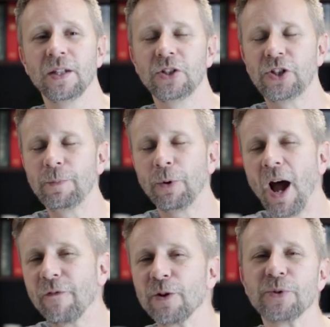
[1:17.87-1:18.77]
You see,
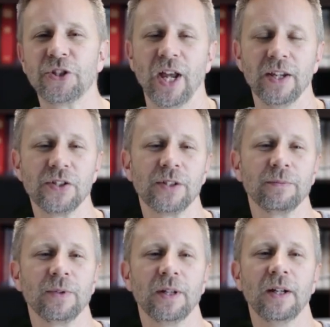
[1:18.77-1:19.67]
Proverbs
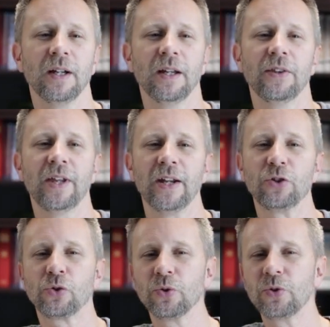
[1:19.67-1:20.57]
says
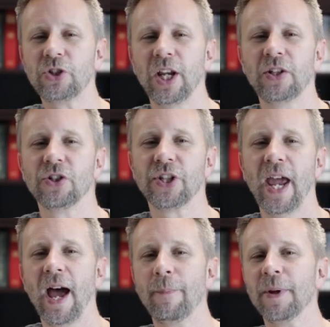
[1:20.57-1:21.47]
that true changes
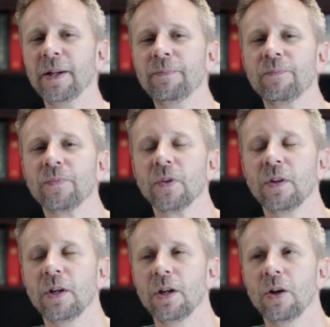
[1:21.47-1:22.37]
happen
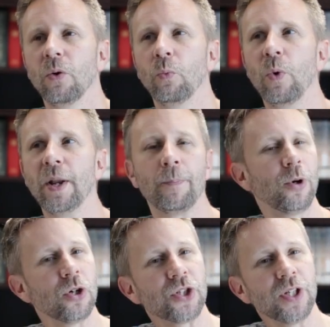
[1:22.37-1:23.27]
when a
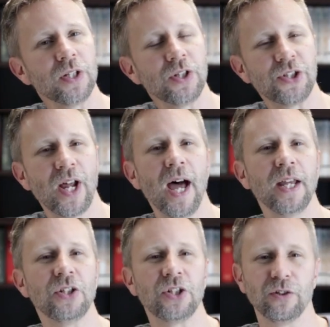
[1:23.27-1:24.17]
person
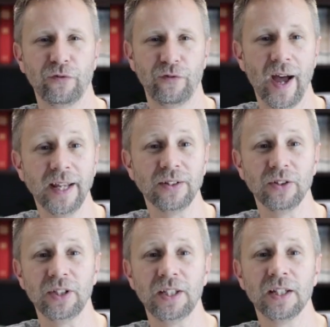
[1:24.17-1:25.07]
decides to
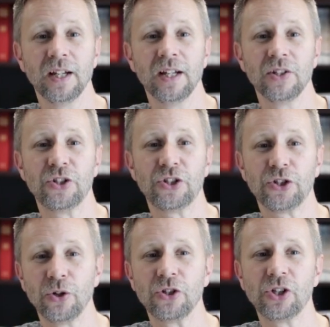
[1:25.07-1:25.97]
finally
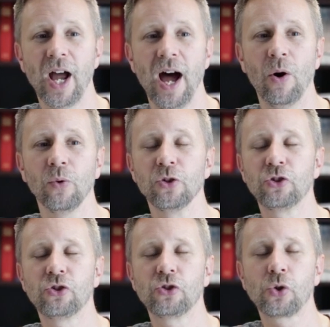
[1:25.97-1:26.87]
search out
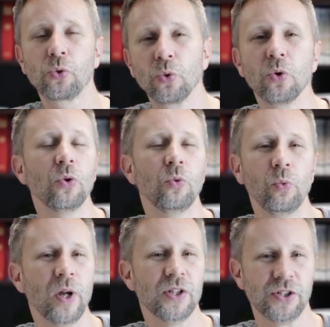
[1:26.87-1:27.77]
true
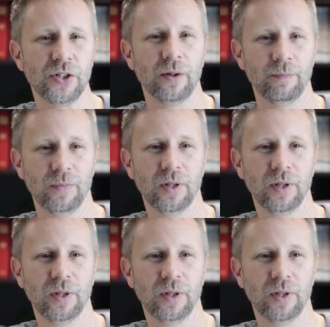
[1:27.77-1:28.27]
wisdom